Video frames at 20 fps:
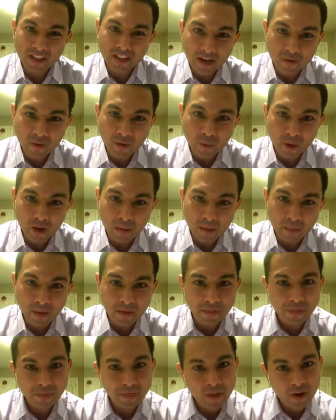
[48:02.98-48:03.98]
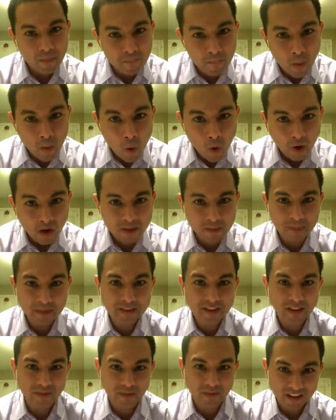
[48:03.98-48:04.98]
everyone, but they're more
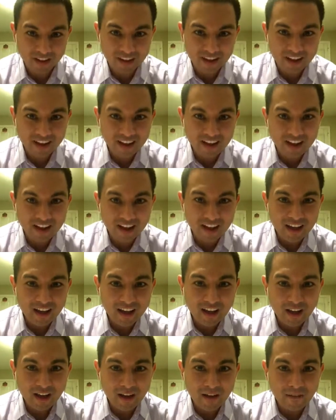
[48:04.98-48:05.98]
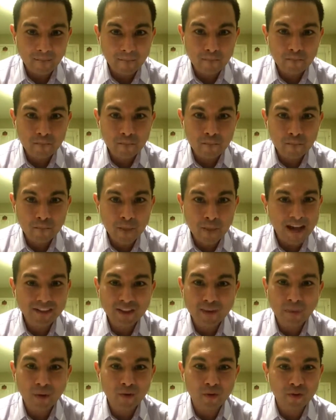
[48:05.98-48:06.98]
specific.
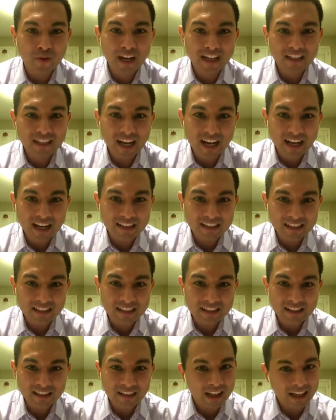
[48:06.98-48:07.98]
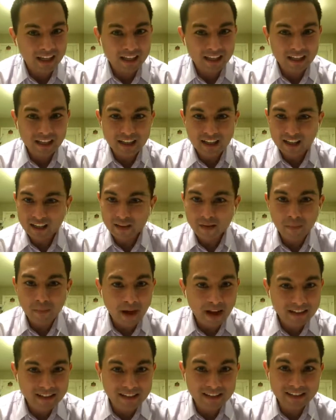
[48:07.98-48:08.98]
Basketball franchises like the
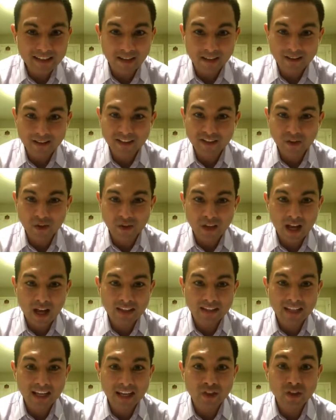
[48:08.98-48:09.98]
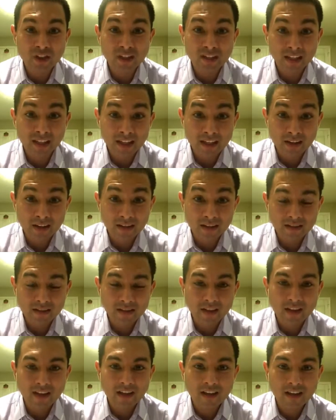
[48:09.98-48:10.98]
Boston Celtics or Los Angeles Lakers,
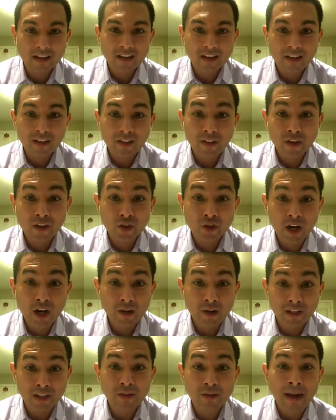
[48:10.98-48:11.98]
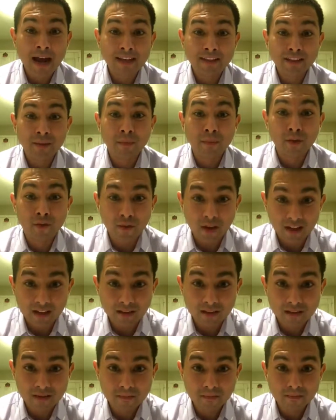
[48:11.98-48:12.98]
they're trying to reach basketball
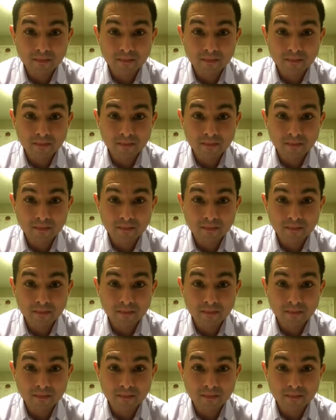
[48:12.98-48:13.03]
fans.